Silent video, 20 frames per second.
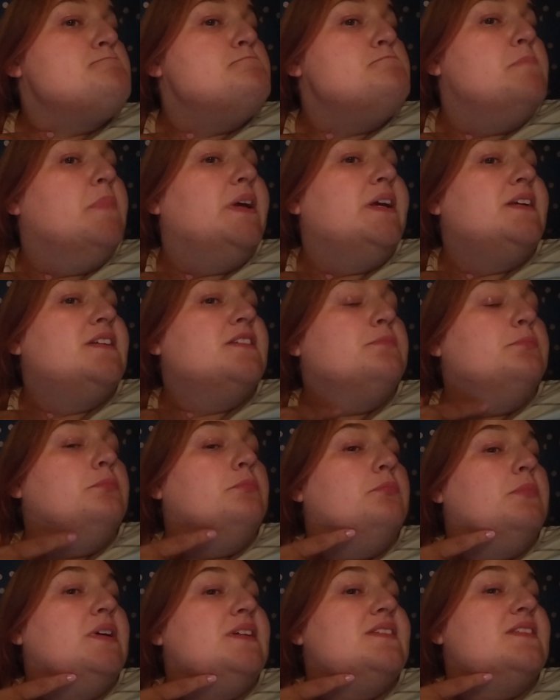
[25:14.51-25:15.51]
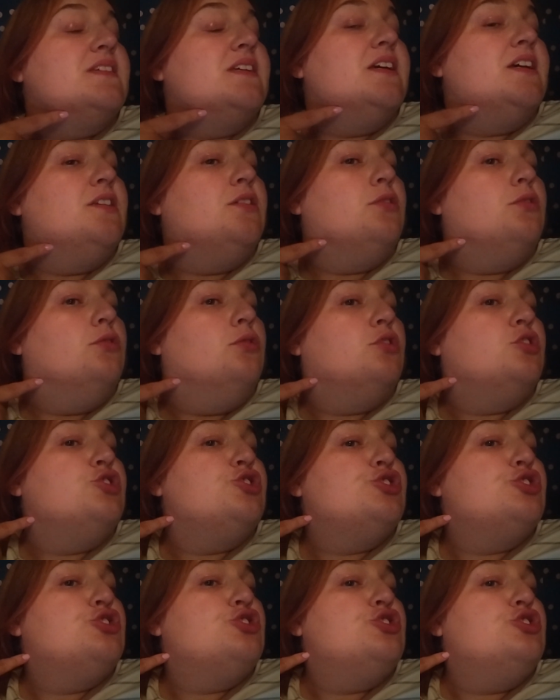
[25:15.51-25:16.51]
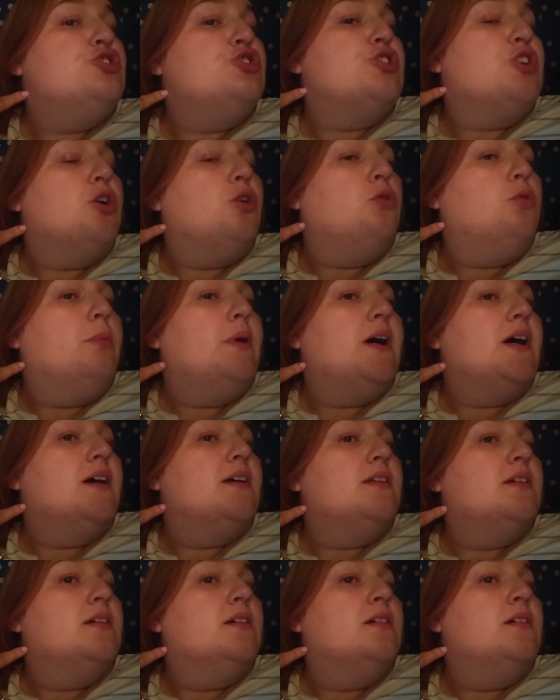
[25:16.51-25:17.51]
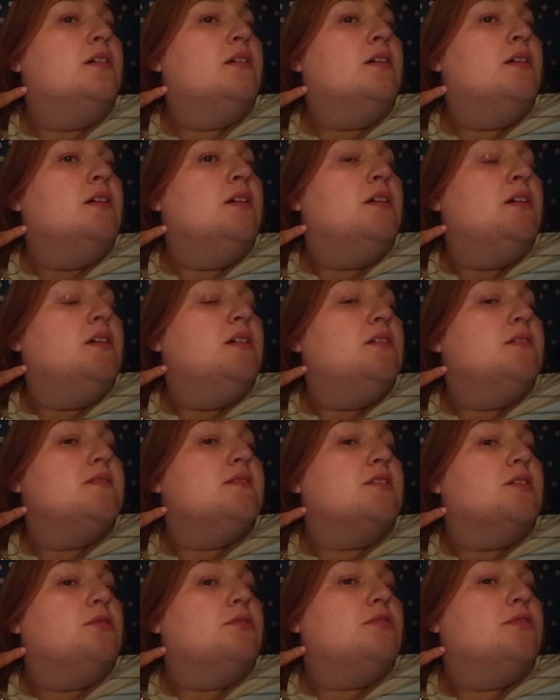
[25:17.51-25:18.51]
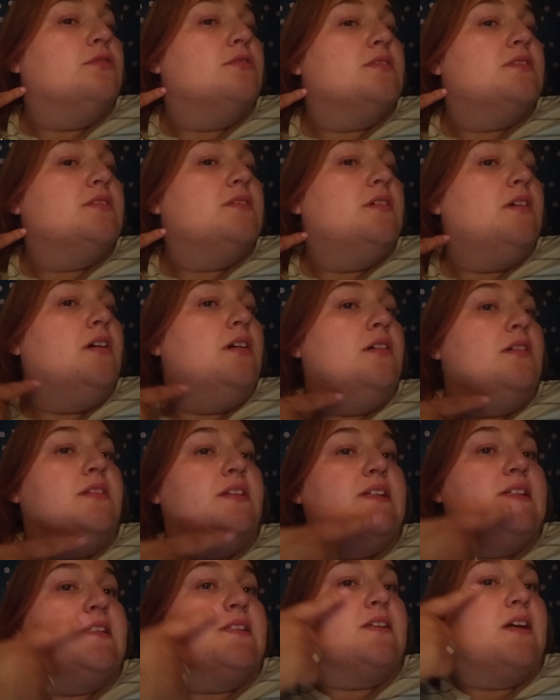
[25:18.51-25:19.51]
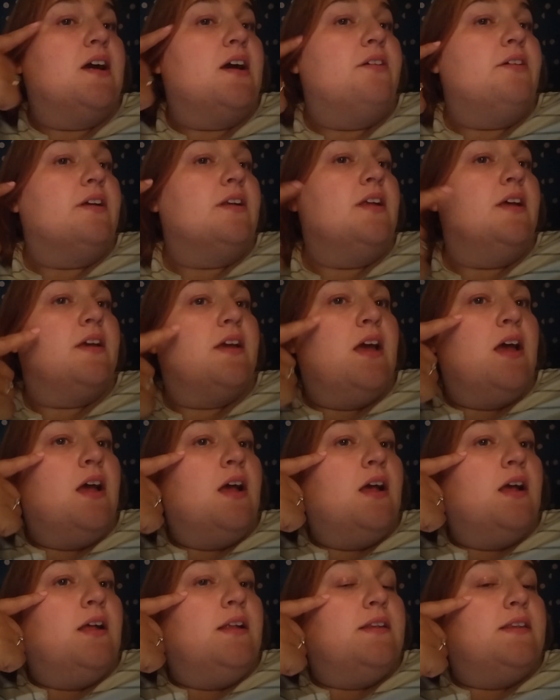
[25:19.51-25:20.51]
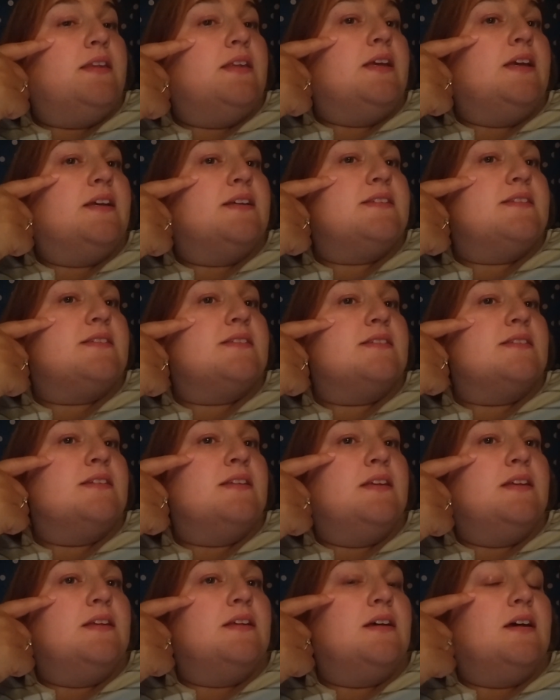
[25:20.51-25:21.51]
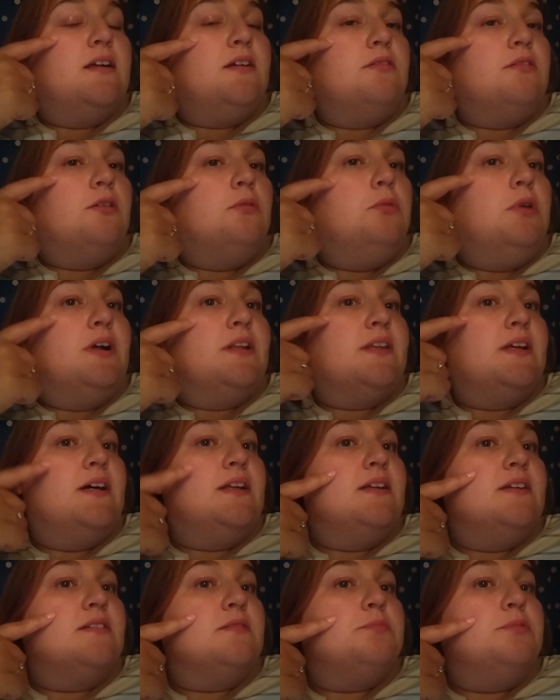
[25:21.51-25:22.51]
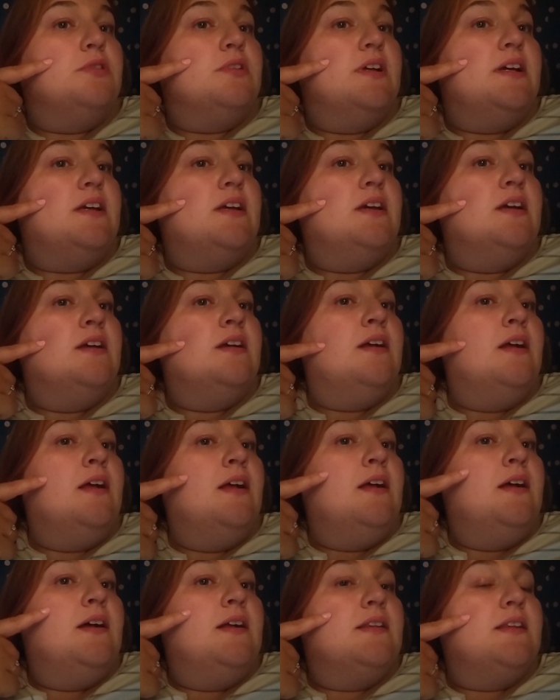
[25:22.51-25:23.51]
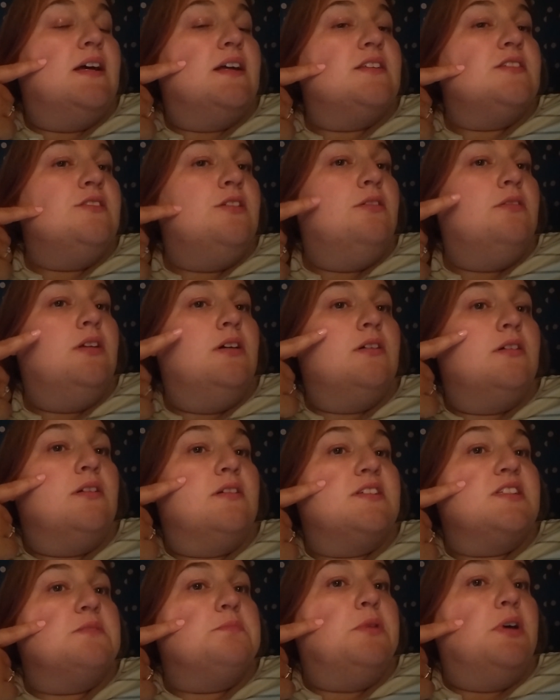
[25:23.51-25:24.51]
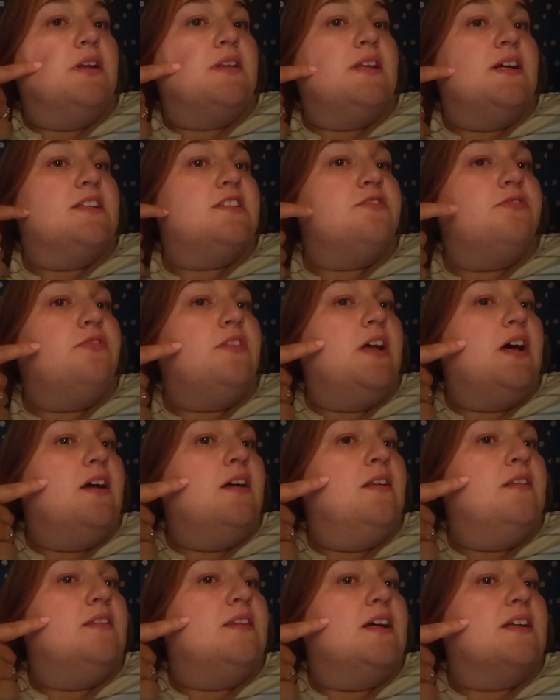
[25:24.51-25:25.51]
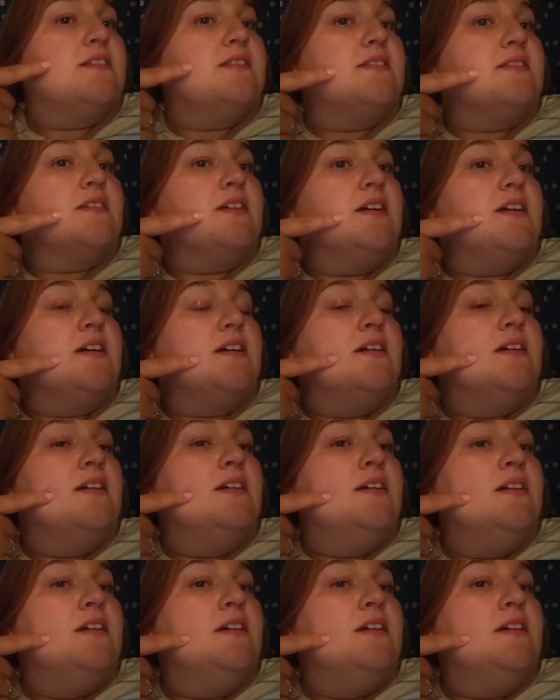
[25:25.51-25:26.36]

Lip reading: Makes my skin look so bad. So it does. All this scarring. Like this, I don't know what that is, but like, that's no longer a spot. That's flat. That's a scar.